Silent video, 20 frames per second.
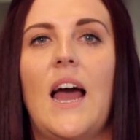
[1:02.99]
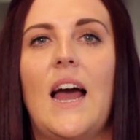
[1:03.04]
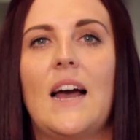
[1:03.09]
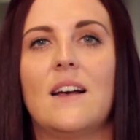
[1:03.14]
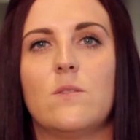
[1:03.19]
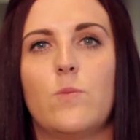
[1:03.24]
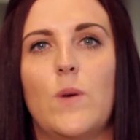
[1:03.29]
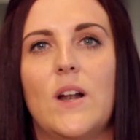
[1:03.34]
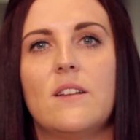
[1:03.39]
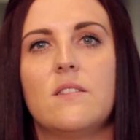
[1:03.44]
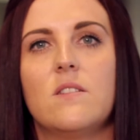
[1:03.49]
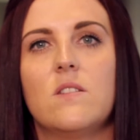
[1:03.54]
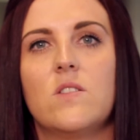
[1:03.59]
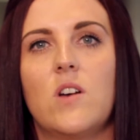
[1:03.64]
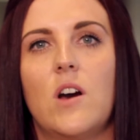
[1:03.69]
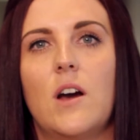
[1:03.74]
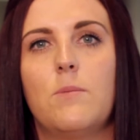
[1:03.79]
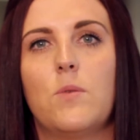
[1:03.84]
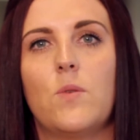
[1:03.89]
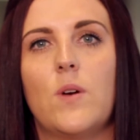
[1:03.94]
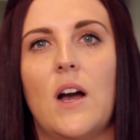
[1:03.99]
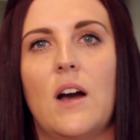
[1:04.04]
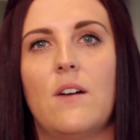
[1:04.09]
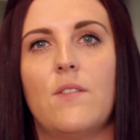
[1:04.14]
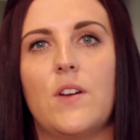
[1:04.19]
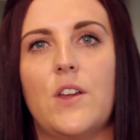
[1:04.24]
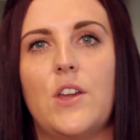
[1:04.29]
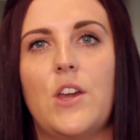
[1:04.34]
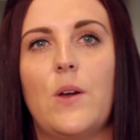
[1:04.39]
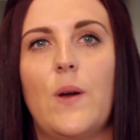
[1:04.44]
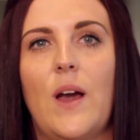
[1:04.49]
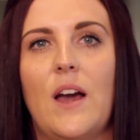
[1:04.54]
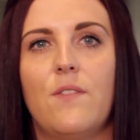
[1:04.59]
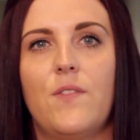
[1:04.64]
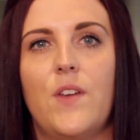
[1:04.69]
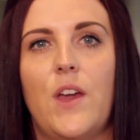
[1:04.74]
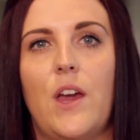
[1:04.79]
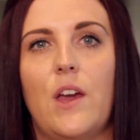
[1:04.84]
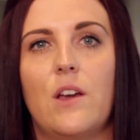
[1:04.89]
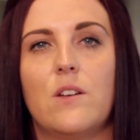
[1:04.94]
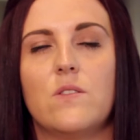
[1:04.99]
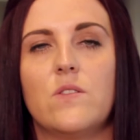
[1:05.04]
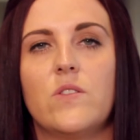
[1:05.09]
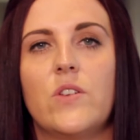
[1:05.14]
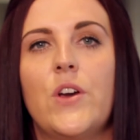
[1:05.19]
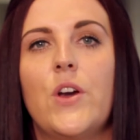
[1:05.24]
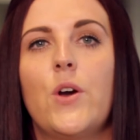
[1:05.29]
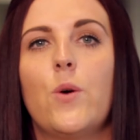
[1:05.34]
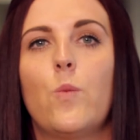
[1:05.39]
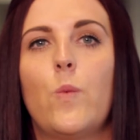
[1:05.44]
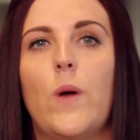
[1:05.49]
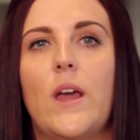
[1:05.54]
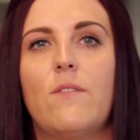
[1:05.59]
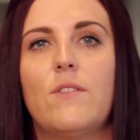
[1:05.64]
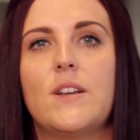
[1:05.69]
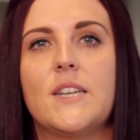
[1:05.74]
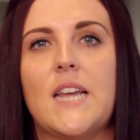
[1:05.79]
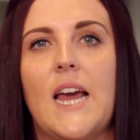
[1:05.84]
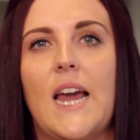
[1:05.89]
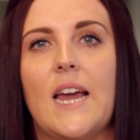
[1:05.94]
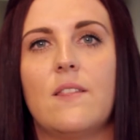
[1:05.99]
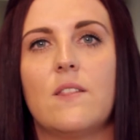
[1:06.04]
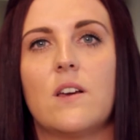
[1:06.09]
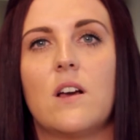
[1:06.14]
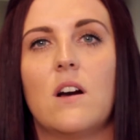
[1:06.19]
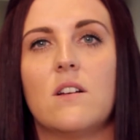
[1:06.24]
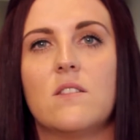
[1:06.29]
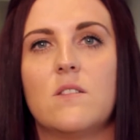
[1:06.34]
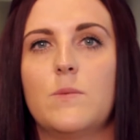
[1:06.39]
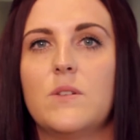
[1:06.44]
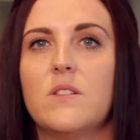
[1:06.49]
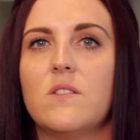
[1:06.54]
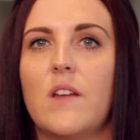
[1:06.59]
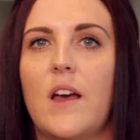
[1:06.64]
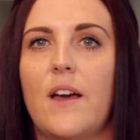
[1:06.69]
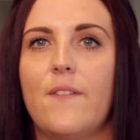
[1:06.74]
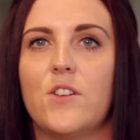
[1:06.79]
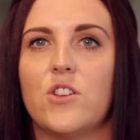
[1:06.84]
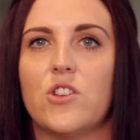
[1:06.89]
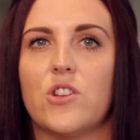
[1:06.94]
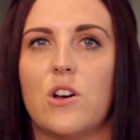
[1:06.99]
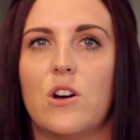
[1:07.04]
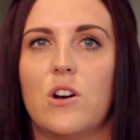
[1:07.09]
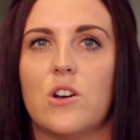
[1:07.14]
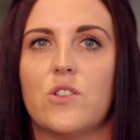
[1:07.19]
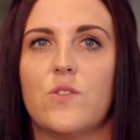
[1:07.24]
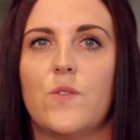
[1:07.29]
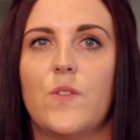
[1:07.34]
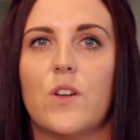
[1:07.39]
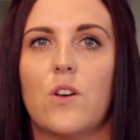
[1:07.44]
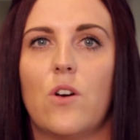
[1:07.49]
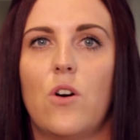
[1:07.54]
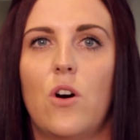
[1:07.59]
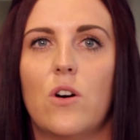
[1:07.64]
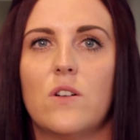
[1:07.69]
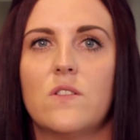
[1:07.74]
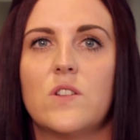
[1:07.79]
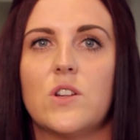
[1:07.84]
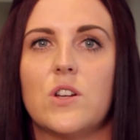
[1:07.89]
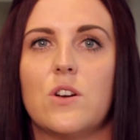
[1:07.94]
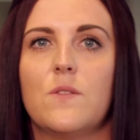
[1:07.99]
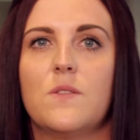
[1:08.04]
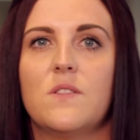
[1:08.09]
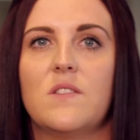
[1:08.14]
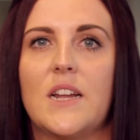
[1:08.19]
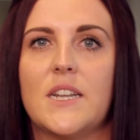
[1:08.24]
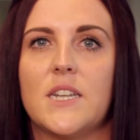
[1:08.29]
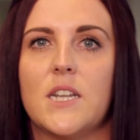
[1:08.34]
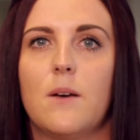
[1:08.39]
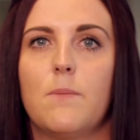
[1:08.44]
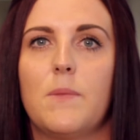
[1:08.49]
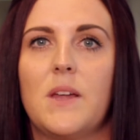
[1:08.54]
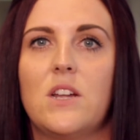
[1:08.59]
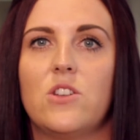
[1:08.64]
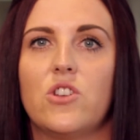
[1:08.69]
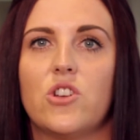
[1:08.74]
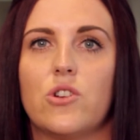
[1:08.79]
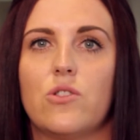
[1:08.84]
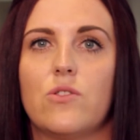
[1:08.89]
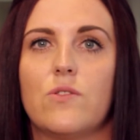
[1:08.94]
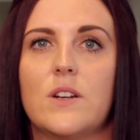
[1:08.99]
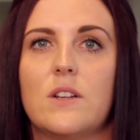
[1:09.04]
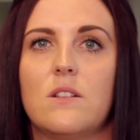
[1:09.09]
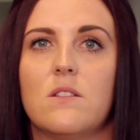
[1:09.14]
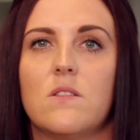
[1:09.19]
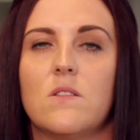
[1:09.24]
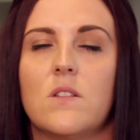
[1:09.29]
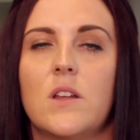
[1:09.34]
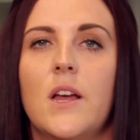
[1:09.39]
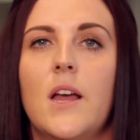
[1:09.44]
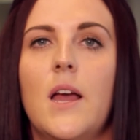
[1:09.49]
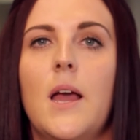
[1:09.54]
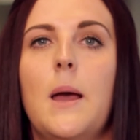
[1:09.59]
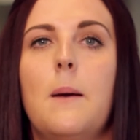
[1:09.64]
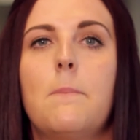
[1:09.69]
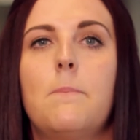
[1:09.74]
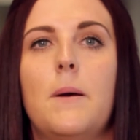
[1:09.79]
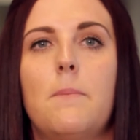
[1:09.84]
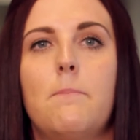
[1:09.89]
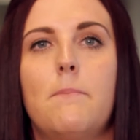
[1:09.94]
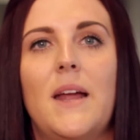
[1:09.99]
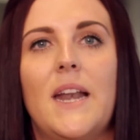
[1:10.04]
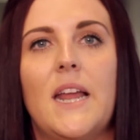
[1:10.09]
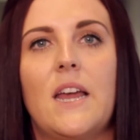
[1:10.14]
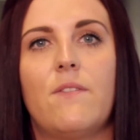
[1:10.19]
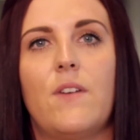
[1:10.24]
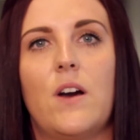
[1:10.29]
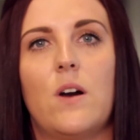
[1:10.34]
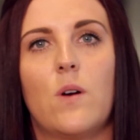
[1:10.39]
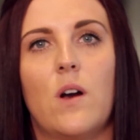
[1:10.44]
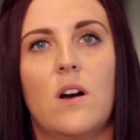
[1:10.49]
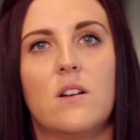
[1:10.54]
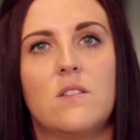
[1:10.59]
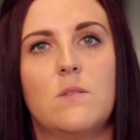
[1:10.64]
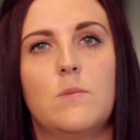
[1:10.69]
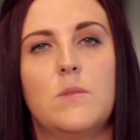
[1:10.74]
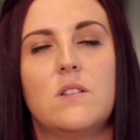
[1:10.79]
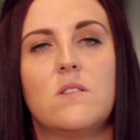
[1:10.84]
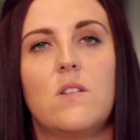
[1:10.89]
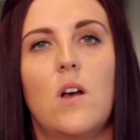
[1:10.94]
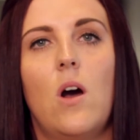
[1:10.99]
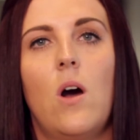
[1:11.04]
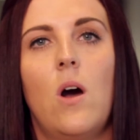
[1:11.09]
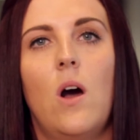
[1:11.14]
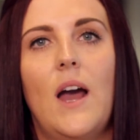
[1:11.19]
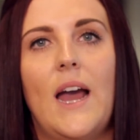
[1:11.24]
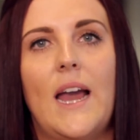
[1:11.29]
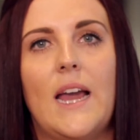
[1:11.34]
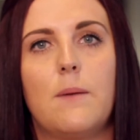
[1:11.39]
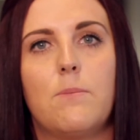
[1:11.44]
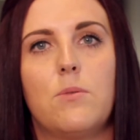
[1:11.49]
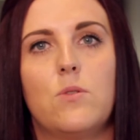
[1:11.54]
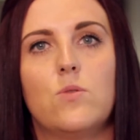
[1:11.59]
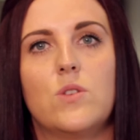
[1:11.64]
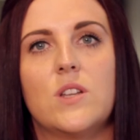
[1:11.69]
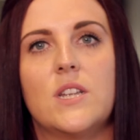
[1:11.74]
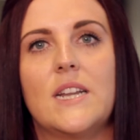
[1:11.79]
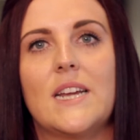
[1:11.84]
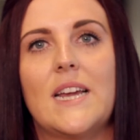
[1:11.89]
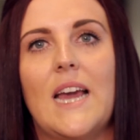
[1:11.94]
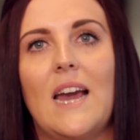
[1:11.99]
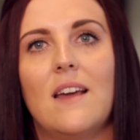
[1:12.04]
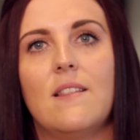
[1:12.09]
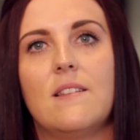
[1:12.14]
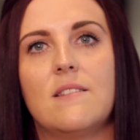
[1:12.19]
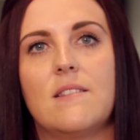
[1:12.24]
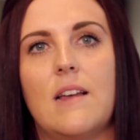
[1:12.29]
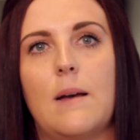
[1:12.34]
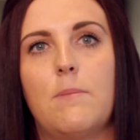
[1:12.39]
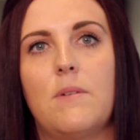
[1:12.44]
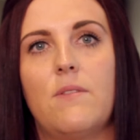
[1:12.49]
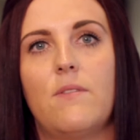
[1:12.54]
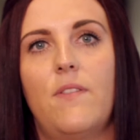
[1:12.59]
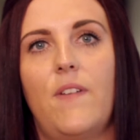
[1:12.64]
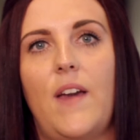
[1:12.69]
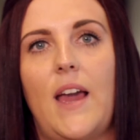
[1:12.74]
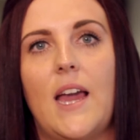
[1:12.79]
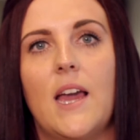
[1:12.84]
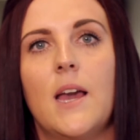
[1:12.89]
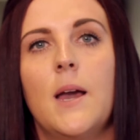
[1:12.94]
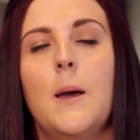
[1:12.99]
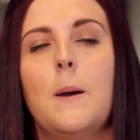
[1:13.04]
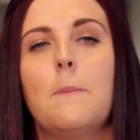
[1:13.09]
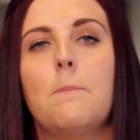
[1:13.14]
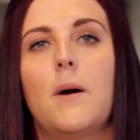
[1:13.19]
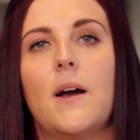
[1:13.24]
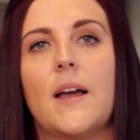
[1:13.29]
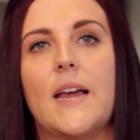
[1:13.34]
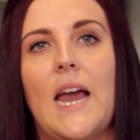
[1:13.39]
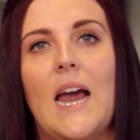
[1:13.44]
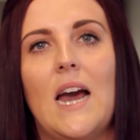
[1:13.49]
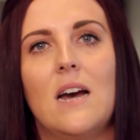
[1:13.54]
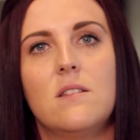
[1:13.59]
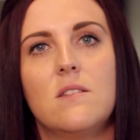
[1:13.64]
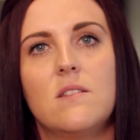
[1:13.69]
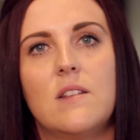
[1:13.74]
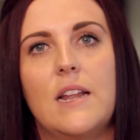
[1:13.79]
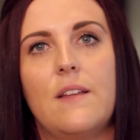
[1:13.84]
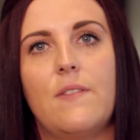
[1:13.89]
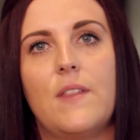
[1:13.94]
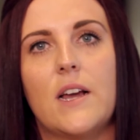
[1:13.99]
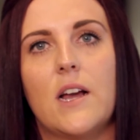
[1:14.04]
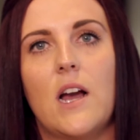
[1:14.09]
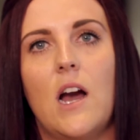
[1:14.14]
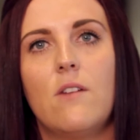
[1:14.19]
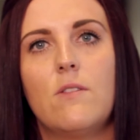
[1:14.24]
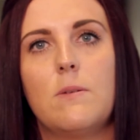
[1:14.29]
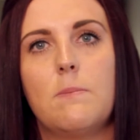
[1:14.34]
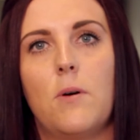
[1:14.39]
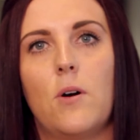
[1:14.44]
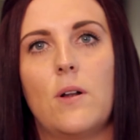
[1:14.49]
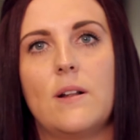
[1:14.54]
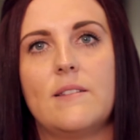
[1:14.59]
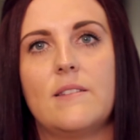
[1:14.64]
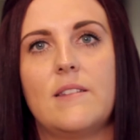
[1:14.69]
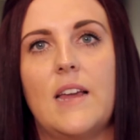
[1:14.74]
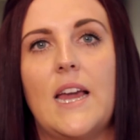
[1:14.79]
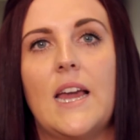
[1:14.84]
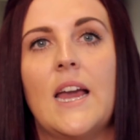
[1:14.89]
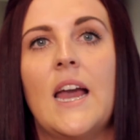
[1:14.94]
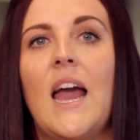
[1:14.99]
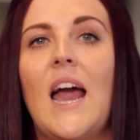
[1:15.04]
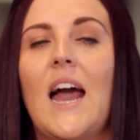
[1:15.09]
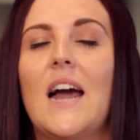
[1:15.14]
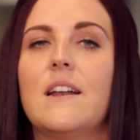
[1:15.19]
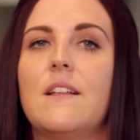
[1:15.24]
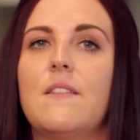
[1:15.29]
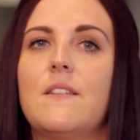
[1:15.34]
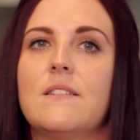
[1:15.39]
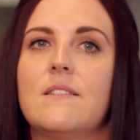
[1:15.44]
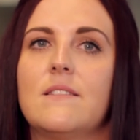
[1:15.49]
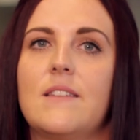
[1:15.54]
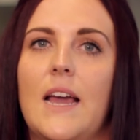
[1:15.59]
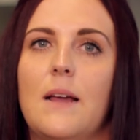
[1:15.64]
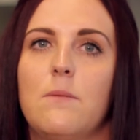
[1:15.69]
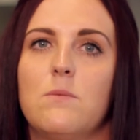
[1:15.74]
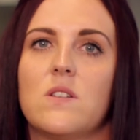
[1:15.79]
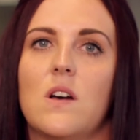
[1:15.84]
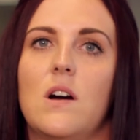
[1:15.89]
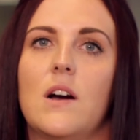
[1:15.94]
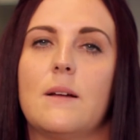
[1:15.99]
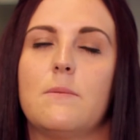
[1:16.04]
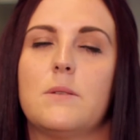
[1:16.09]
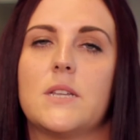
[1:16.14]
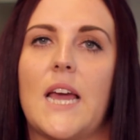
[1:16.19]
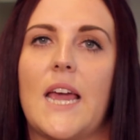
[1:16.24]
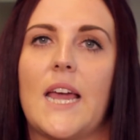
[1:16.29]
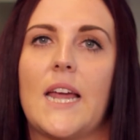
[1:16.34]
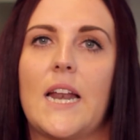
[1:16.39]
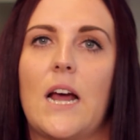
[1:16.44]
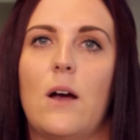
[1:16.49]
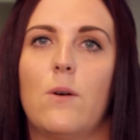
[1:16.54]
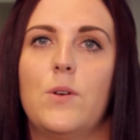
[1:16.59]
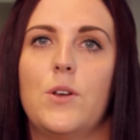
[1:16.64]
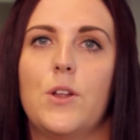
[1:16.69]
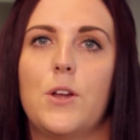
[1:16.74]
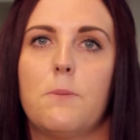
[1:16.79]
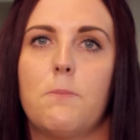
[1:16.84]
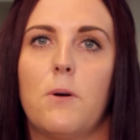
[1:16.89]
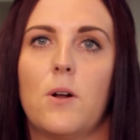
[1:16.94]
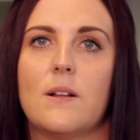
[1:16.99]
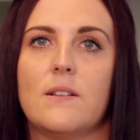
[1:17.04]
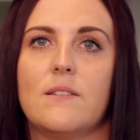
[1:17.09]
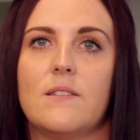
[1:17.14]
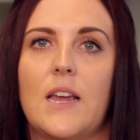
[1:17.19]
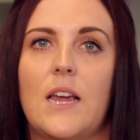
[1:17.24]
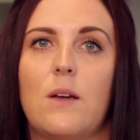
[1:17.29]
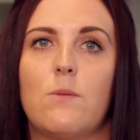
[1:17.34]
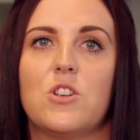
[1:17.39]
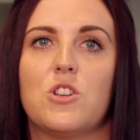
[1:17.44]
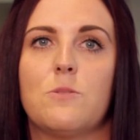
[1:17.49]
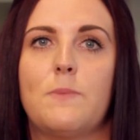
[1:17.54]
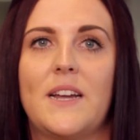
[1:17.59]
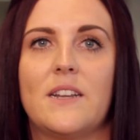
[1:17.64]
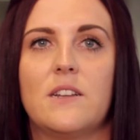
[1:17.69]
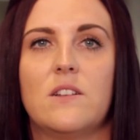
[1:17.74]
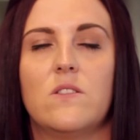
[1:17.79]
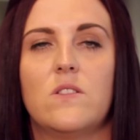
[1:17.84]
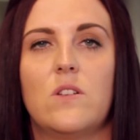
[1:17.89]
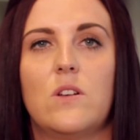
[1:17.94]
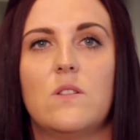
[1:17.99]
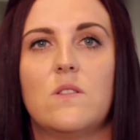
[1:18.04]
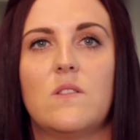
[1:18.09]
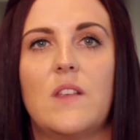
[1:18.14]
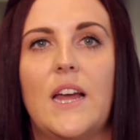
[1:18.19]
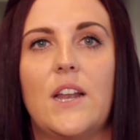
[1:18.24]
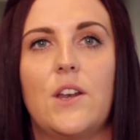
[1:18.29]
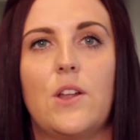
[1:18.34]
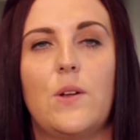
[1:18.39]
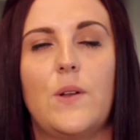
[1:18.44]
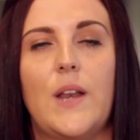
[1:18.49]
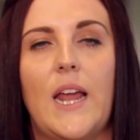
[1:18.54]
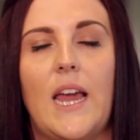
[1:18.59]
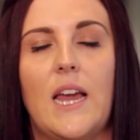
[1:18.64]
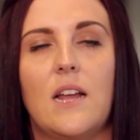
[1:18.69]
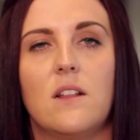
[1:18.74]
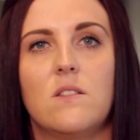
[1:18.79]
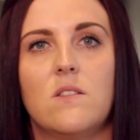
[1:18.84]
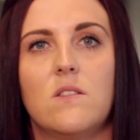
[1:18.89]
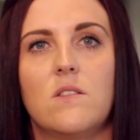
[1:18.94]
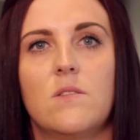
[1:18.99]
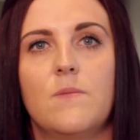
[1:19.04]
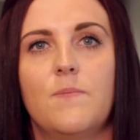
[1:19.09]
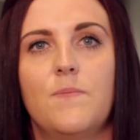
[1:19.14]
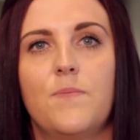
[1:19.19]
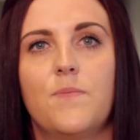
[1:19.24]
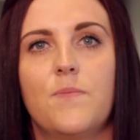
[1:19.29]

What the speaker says: As well as the time on cover you have used, we retain the customer service charge for the cost of setting up the insurance, but many of our customers are able to negate this admin fee by cancelling their current policy and at the same time taking out a new policy which better suits their new needs.